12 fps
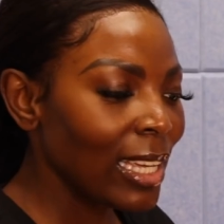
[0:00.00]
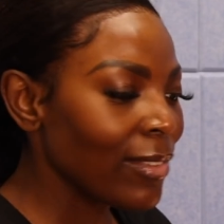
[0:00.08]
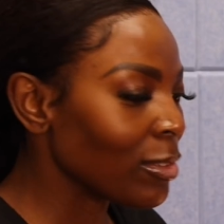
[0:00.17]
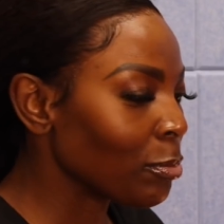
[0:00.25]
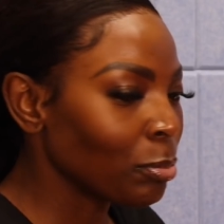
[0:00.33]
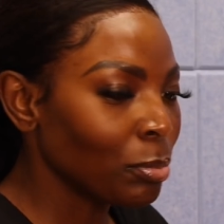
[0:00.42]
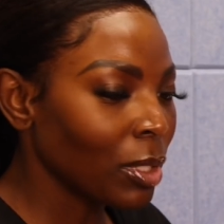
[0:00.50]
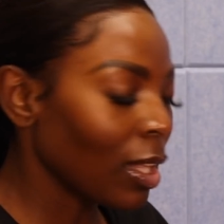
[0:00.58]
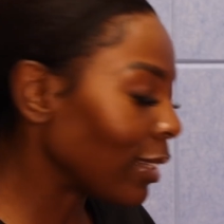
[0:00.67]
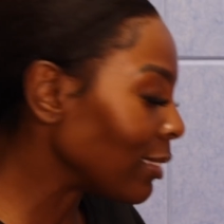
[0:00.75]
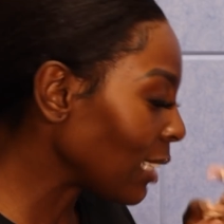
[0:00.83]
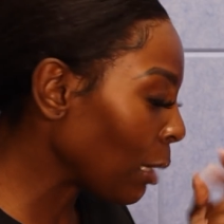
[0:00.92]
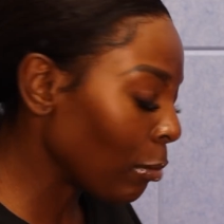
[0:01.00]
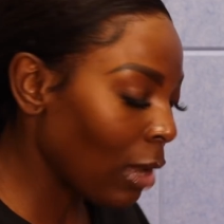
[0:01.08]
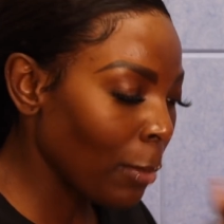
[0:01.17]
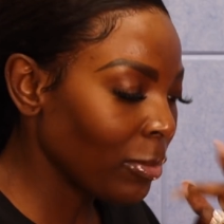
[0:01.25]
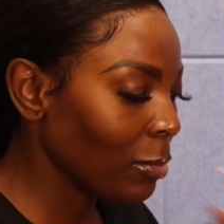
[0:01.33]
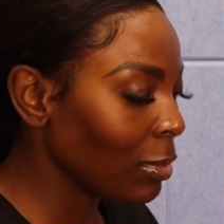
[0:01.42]
Even blood, same
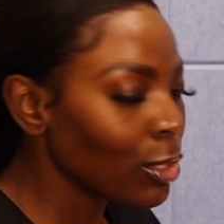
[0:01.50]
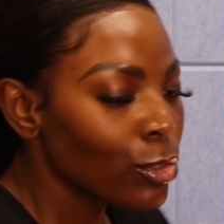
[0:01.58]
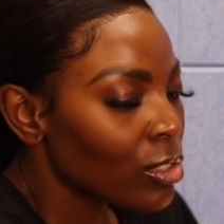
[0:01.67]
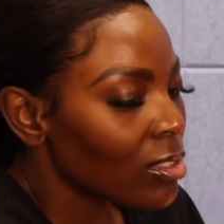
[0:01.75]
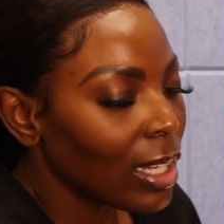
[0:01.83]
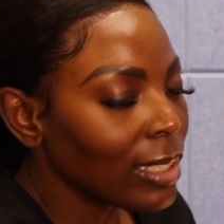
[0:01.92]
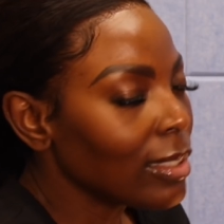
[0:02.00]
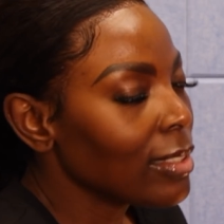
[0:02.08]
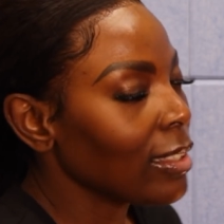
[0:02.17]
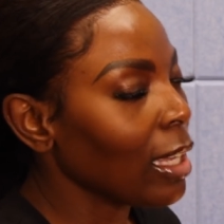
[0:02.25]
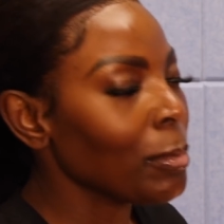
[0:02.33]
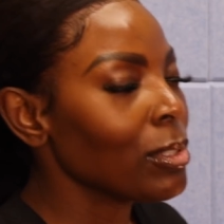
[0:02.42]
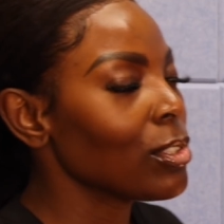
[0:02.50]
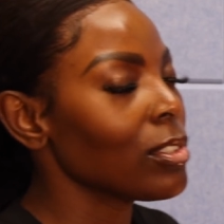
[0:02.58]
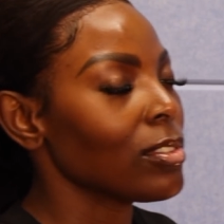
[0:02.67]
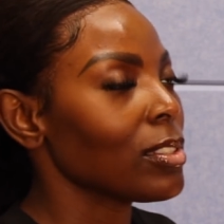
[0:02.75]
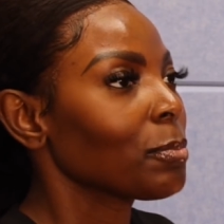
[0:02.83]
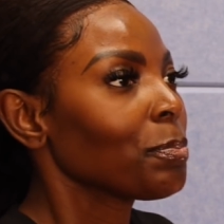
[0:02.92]
mom, same, you're just not the same. It's
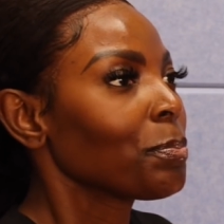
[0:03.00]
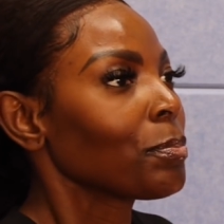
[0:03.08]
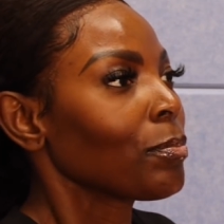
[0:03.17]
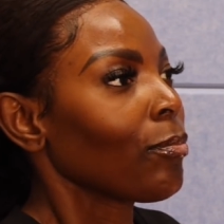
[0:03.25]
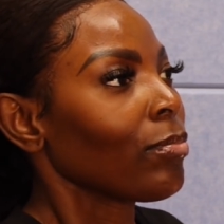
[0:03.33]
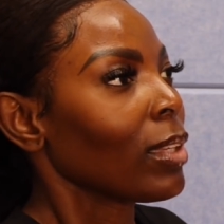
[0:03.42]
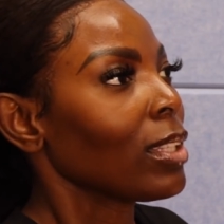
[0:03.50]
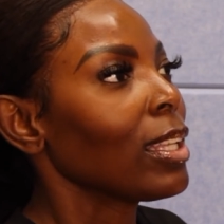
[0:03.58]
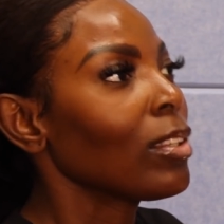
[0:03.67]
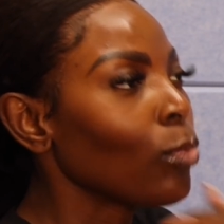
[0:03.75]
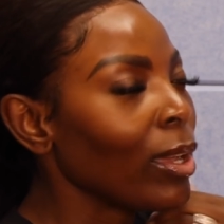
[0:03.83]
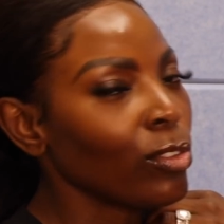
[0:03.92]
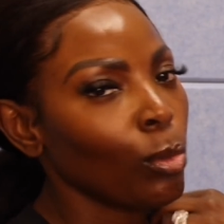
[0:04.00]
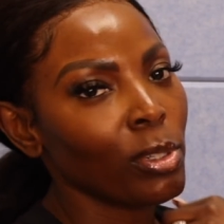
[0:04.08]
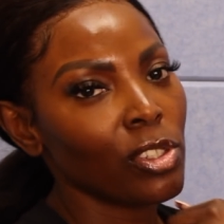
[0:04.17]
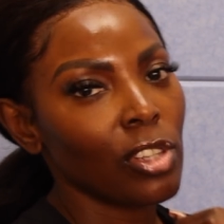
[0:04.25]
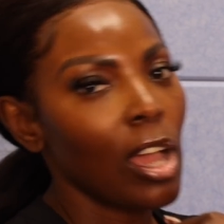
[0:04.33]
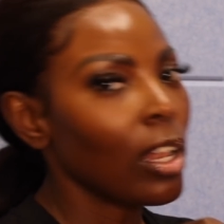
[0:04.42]
just... That's why so
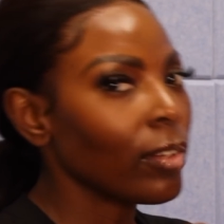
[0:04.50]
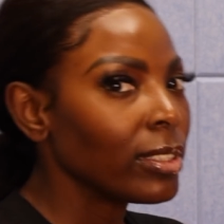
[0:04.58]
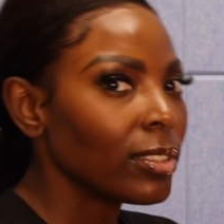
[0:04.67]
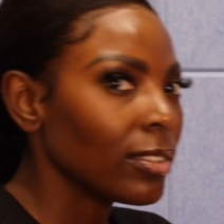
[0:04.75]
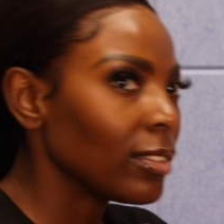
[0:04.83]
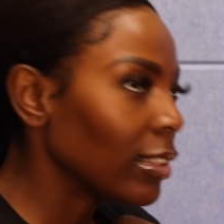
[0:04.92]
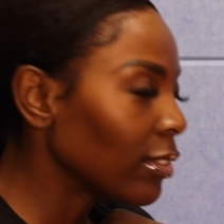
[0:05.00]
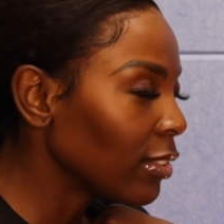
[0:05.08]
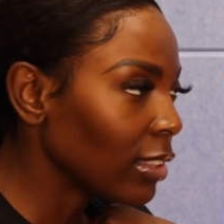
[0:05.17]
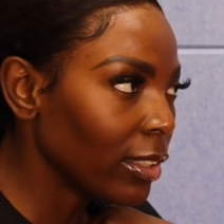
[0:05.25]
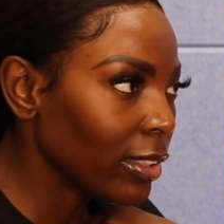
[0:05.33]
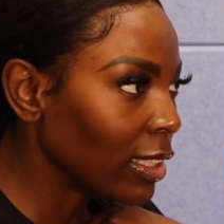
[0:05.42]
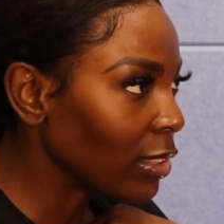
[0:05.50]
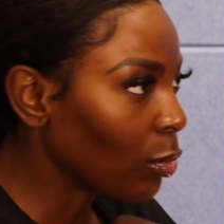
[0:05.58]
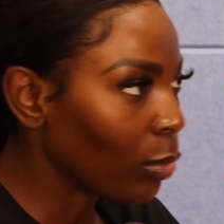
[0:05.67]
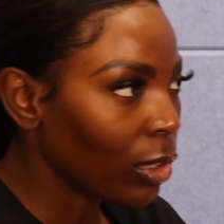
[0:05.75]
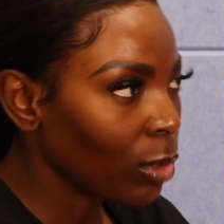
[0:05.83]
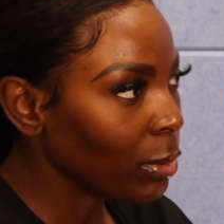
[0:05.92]
much tolerance is necessary in the
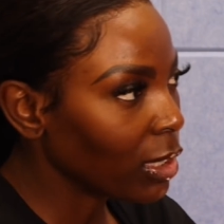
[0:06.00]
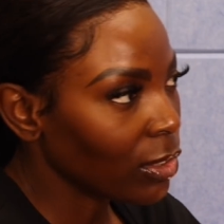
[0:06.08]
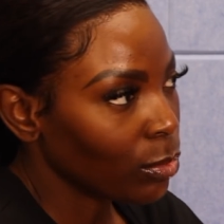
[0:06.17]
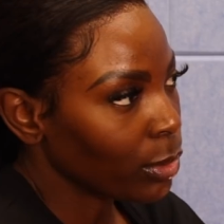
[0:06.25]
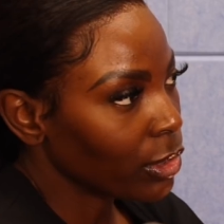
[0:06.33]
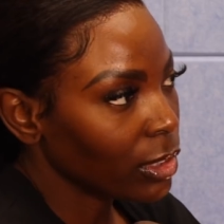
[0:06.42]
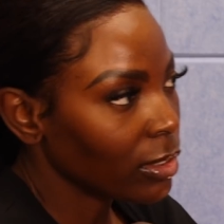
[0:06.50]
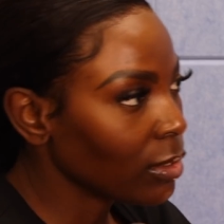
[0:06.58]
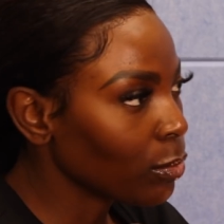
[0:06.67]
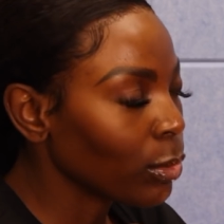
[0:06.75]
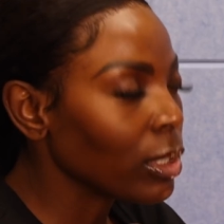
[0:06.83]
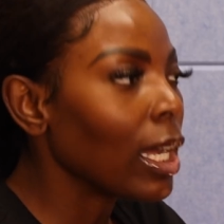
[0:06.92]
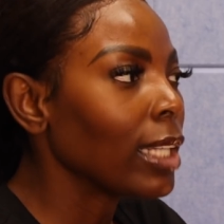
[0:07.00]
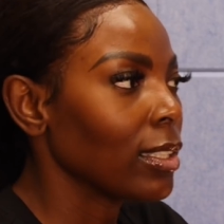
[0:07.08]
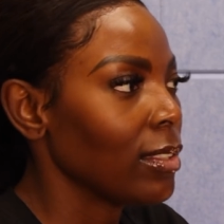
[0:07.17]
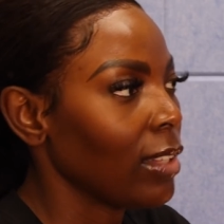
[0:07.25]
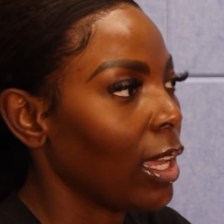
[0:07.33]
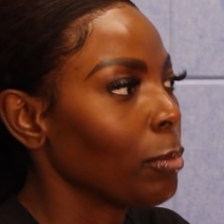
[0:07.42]
world because we're not
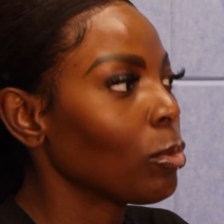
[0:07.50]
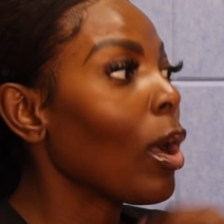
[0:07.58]
the same.